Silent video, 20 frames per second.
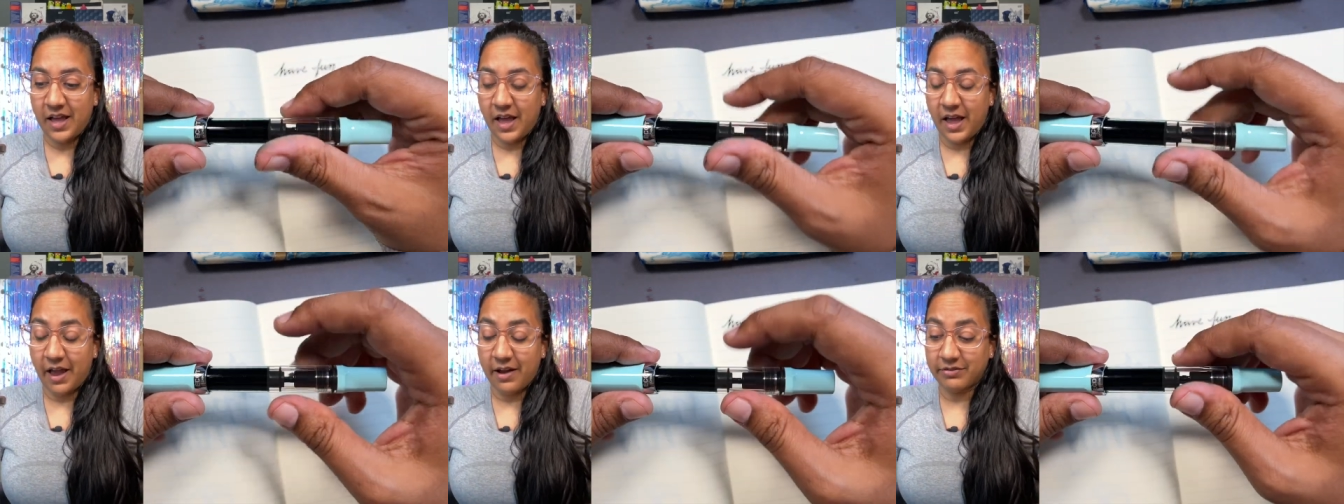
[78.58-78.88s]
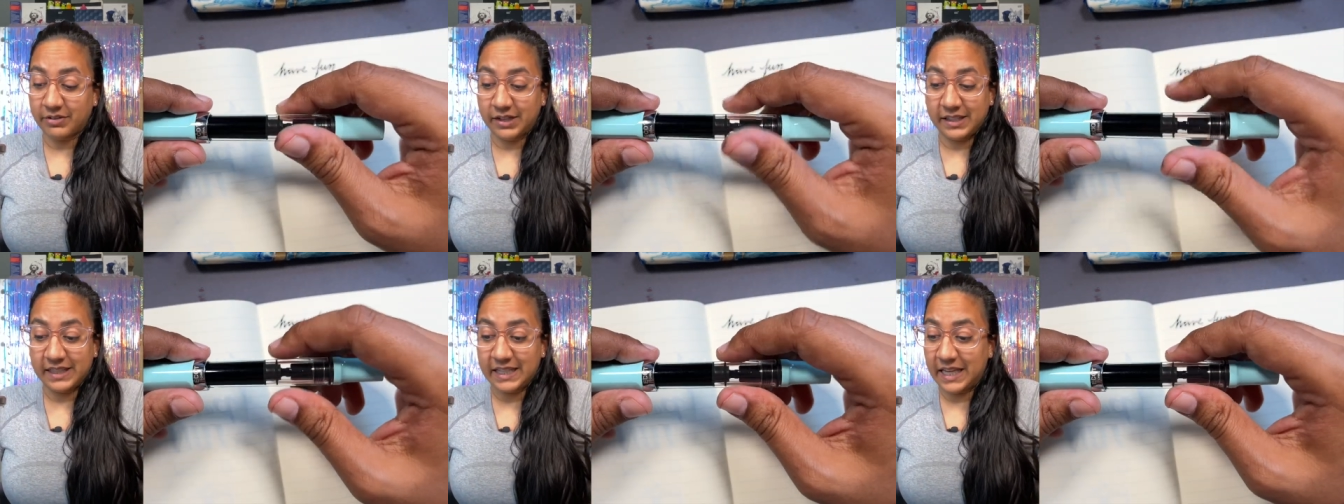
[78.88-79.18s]

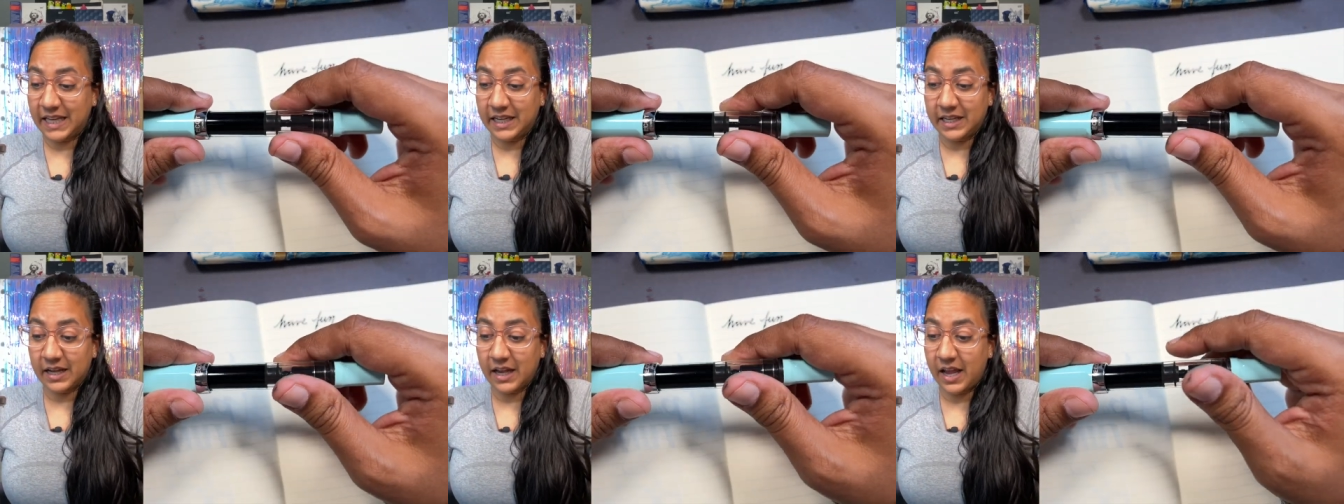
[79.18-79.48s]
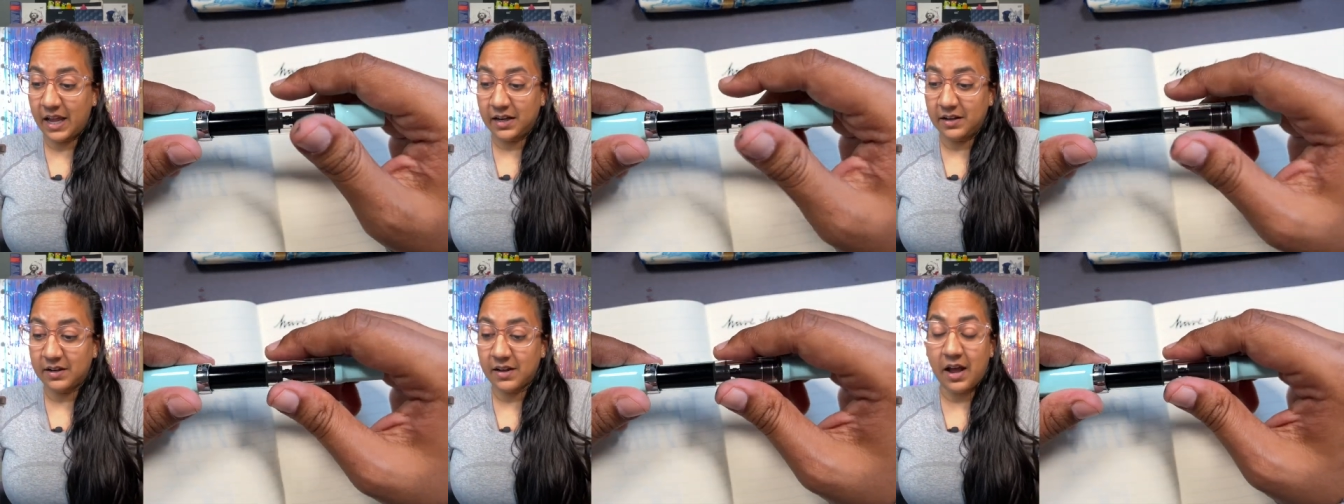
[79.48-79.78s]
everything.
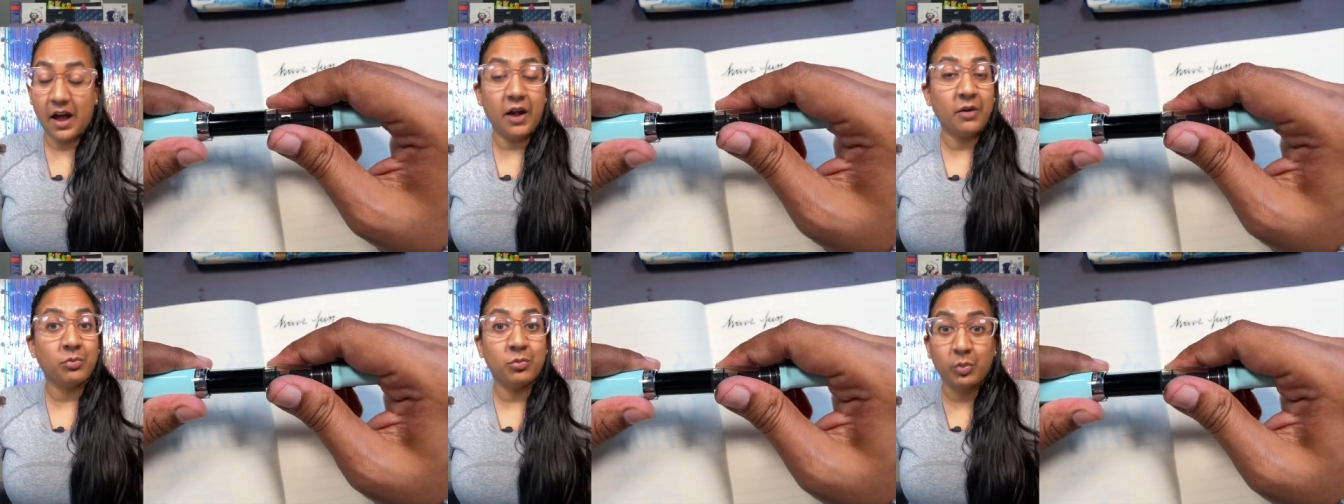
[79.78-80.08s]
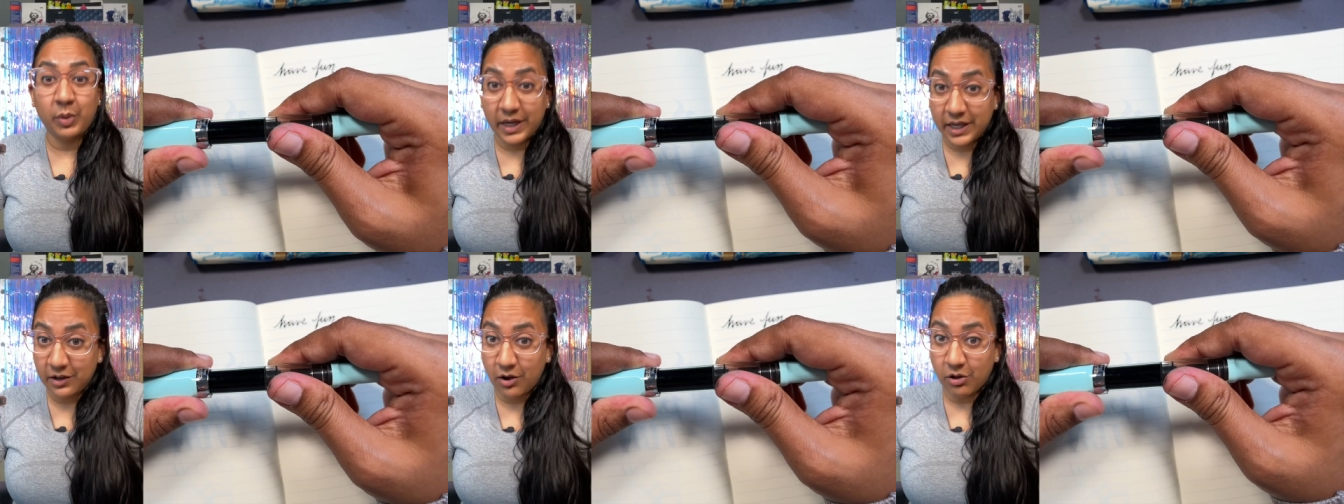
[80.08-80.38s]
And I
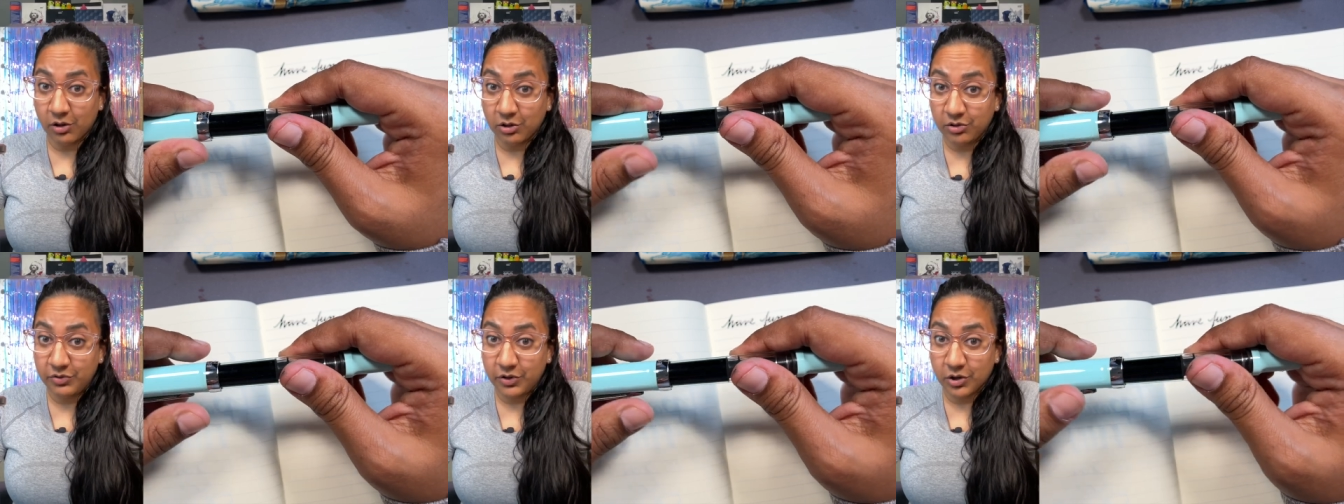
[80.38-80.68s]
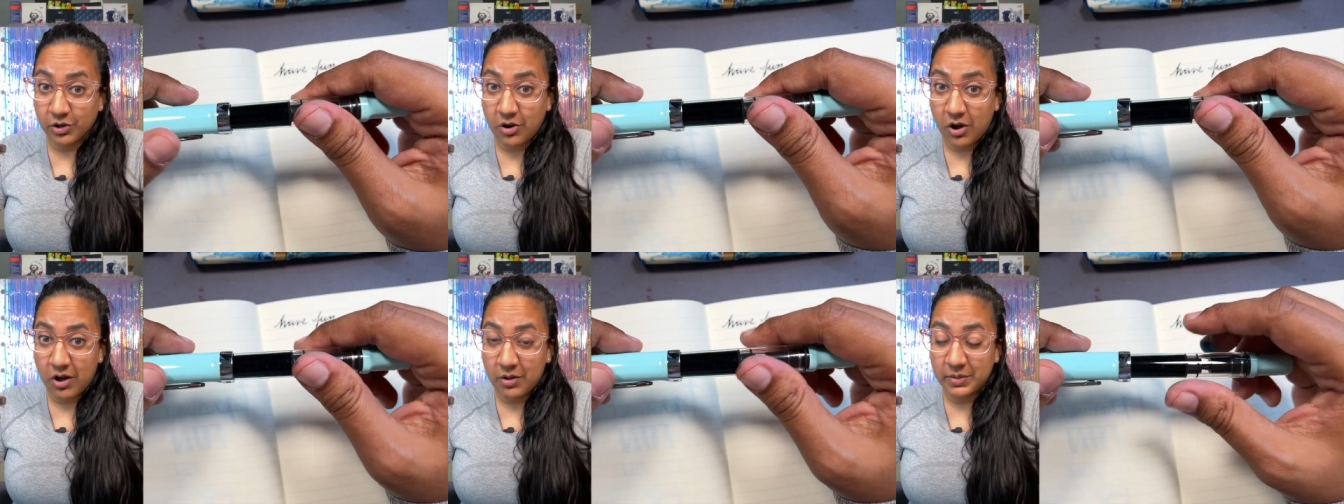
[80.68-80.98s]
read all of
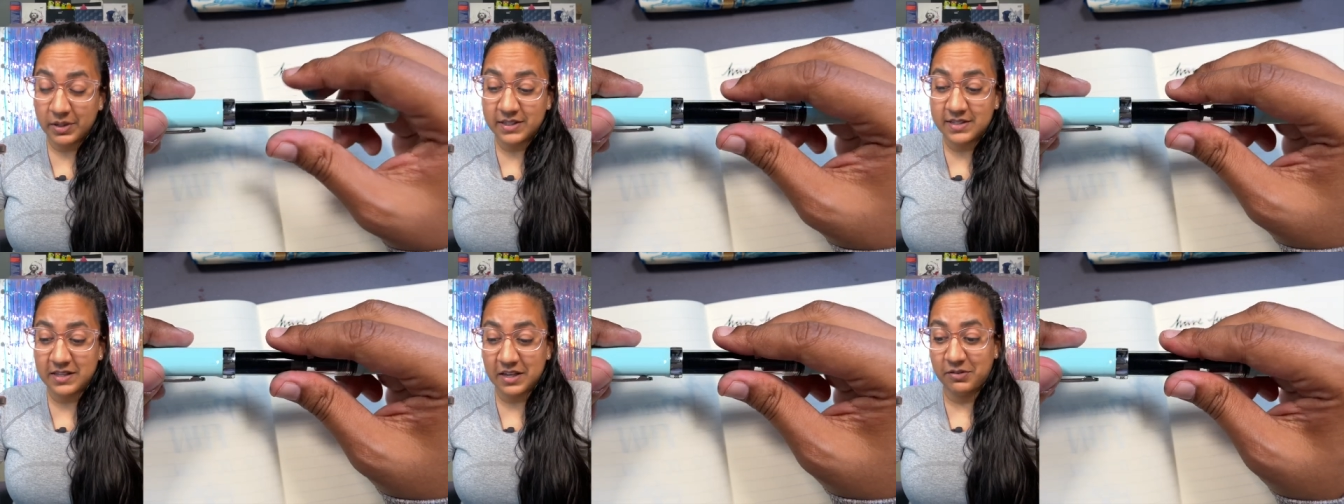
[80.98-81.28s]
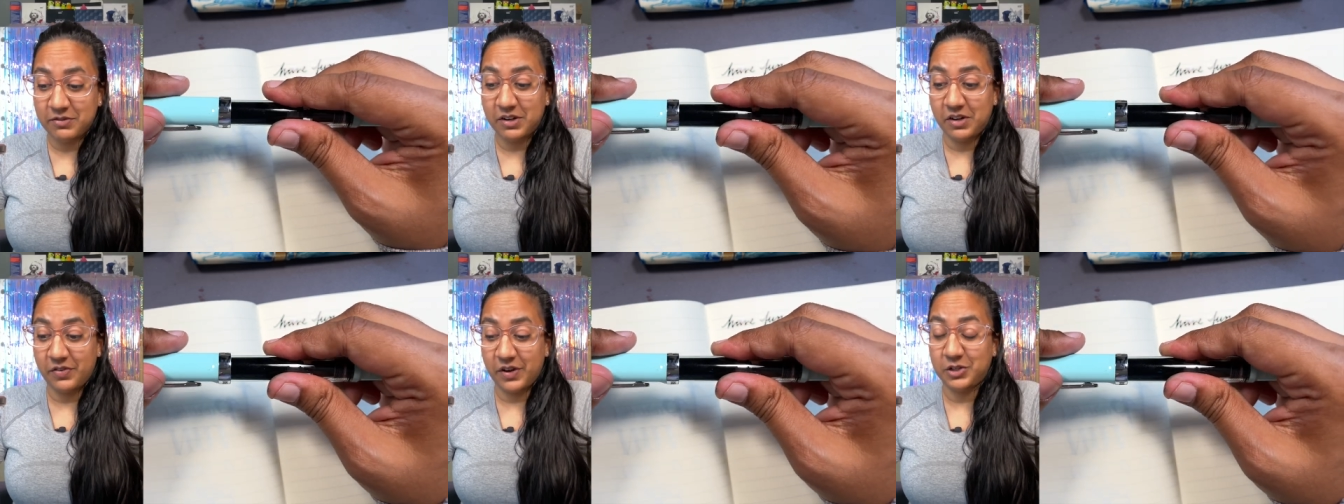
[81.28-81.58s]
your comments
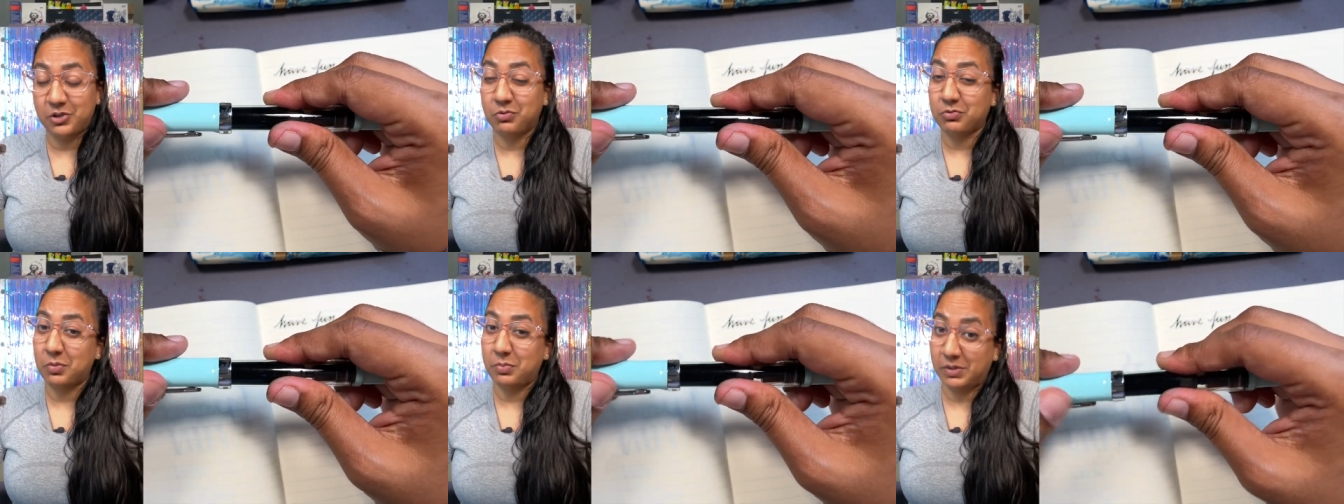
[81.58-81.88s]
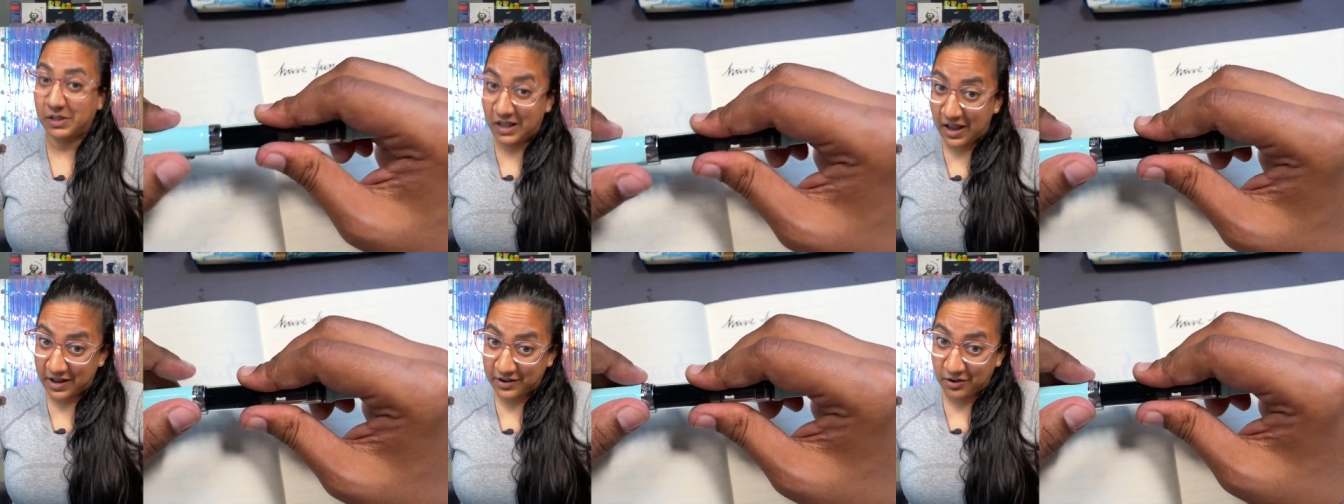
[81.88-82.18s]
even if I don't
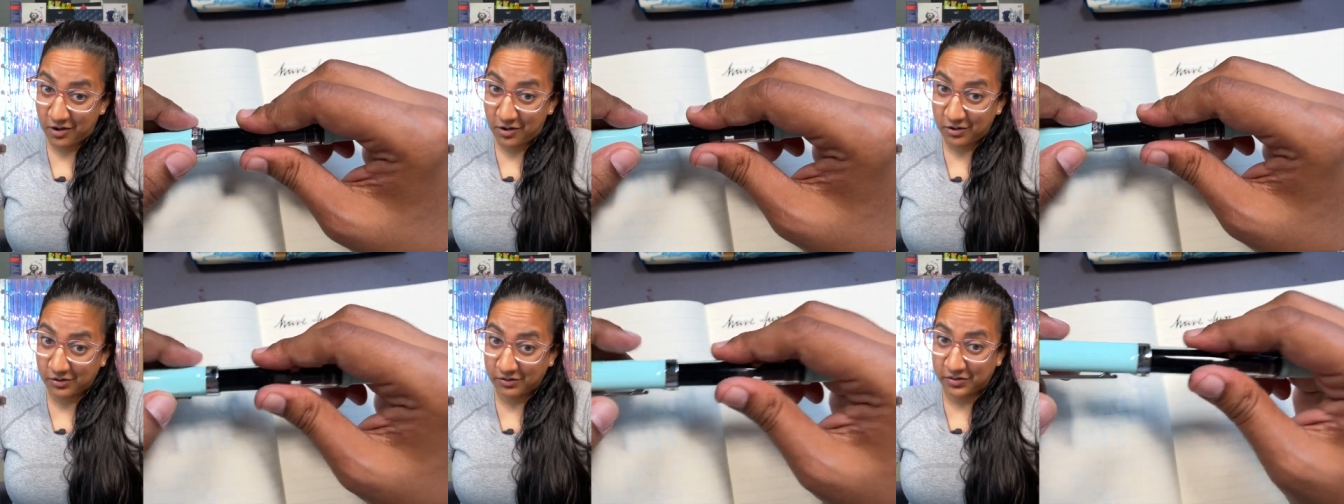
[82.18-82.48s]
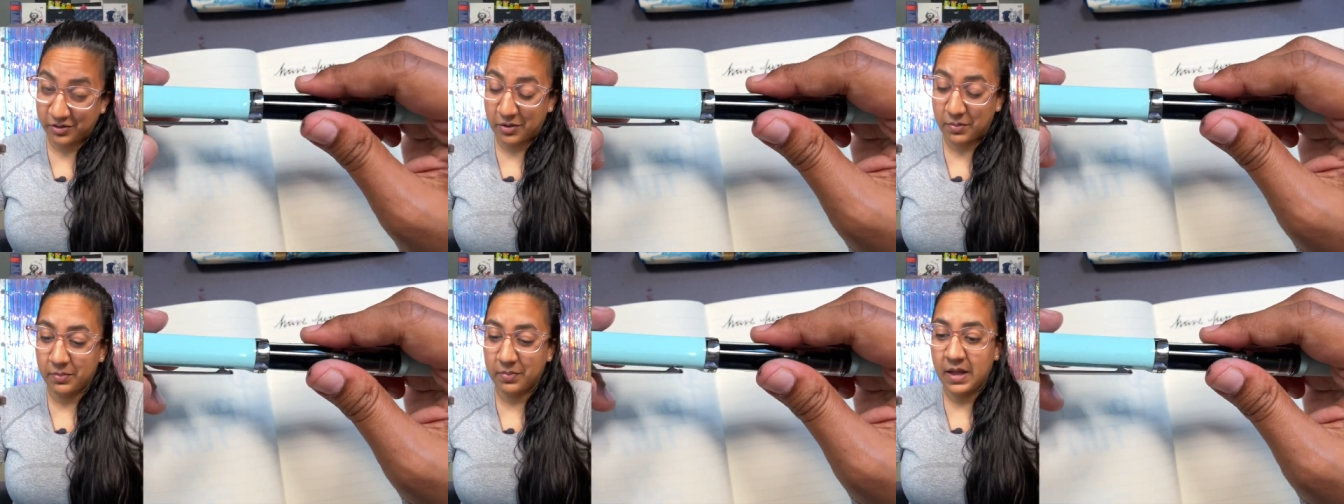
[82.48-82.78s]
reply to all of
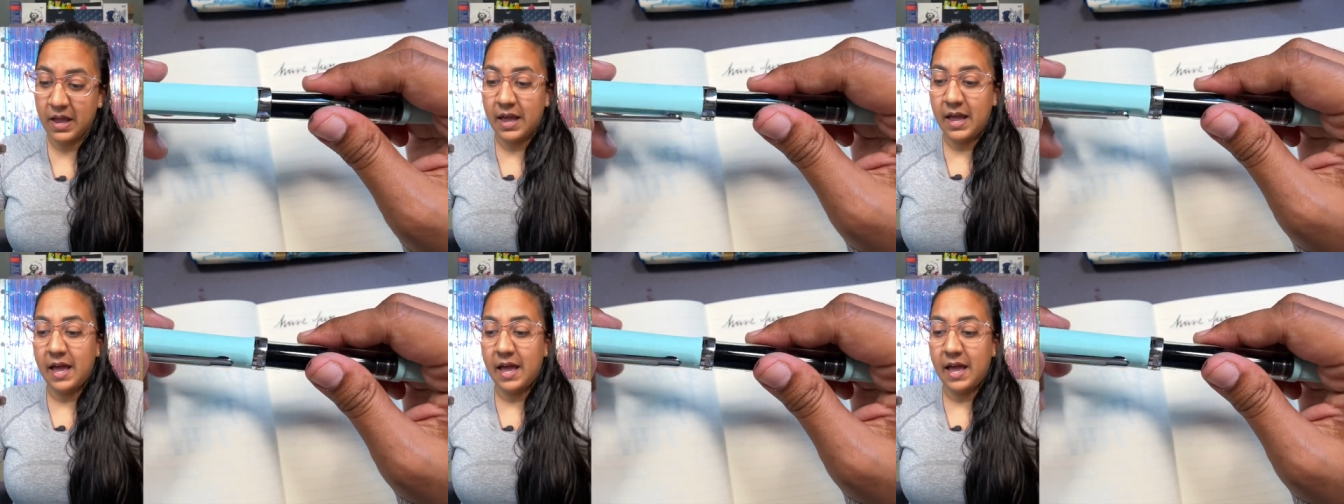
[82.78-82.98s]
them.